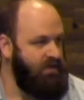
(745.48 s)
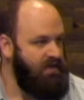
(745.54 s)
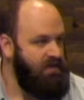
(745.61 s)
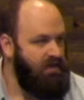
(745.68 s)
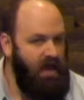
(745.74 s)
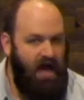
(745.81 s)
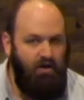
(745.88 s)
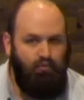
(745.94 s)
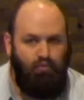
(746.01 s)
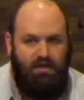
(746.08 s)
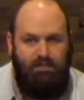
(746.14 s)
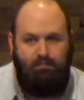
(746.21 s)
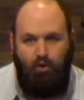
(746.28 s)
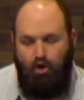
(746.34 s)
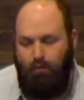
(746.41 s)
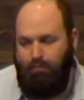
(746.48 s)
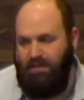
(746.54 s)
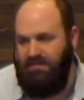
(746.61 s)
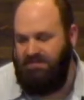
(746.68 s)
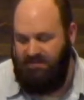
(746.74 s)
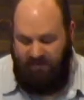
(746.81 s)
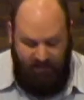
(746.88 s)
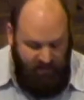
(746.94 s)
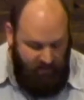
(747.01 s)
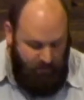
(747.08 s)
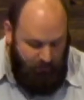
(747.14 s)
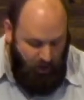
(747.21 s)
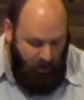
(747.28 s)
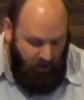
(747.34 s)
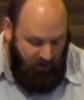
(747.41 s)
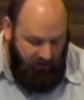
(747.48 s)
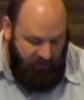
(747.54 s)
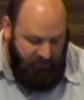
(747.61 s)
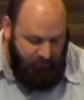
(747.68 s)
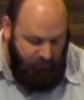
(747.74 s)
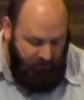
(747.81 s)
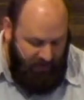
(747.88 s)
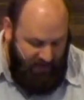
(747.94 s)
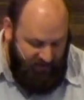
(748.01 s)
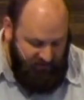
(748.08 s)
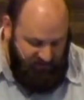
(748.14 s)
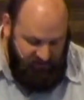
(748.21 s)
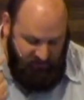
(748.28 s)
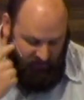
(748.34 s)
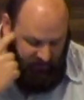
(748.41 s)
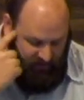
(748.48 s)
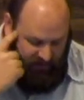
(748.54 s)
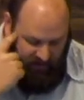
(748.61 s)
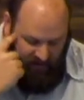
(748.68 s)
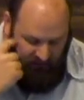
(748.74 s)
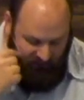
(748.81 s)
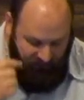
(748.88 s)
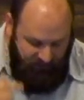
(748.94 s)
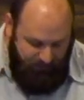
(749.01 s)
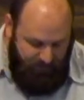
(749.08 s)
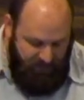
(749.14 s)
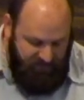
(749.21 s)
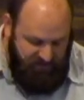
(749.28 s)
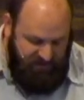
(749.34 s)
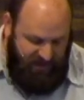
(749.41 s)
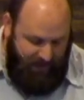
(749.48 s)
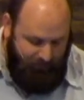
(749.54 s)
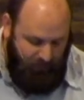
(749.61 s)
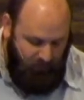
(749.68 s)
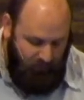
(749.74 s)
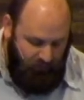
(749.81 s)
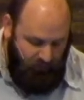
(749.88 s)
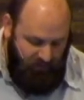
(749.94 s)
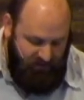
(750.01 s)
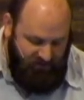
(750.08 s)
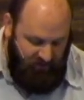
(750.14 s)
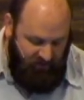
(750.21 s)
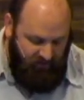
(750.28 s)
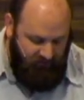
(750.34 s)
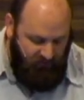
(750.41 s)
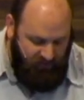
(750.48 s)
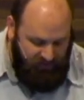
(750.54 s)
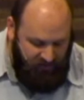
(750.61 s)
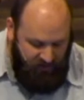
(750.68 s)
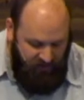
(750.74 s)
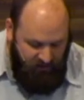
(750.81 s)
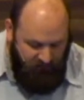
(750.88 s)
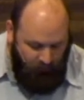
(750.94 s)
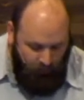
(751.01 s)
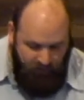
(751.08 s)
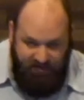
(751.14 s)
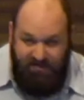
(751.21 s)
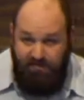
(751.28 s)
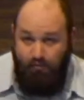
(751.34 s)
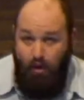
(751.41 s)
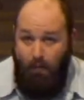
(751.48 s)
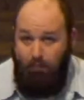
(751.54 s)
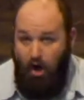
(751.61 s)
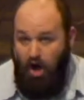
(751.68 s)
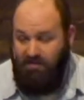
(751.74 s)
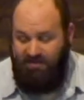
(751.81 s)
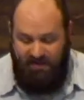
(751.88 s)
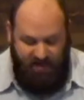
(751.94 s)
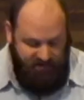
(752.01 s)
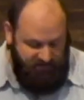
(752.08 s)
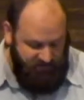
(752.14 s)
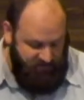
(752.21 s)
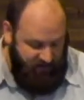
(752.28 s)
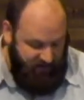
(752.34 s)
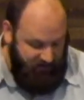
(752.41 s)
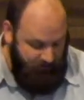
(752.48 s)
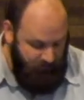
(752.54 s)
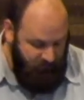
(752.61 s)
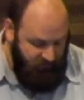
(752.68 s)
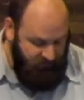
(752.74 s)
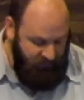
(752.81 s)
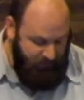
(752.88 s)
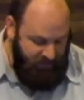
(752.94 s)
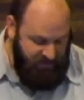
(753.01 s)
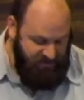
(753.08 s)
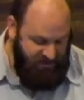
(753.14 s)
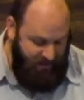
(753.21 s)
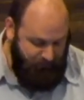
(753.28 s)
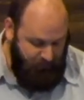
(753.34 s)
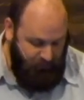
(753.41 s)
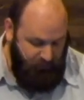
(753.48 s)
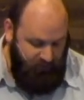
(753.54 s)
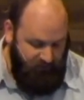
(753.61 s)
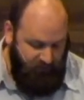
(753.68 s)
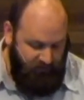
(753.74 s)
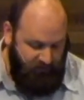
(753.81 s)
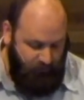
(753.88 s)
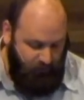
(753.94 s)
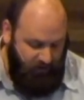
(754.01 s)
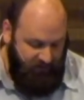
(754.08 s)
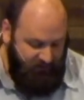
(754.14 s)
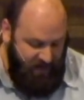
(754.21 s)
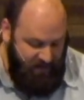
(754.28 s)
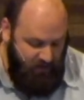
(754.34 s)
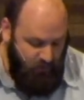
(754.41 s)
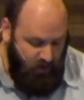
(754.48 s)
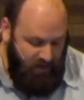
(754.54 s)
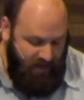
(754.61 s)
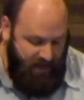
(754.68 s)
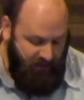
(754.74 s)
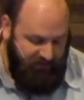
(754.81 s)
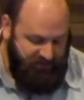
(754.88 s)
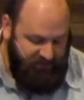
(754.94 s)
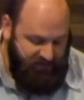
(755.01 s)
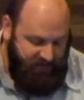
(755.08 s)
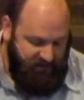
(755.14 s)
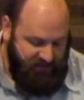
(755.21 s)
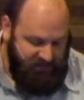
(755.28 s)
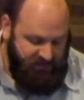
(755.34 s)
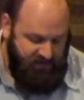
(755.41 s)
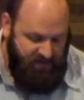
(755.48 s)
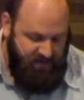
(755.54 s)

God repurposed Paul's plans. Let's look at Philippians chapter 3, starting in verse 4. This is what Paul says, okay? Philippians chapter 3, verse 4. If anyone else thinks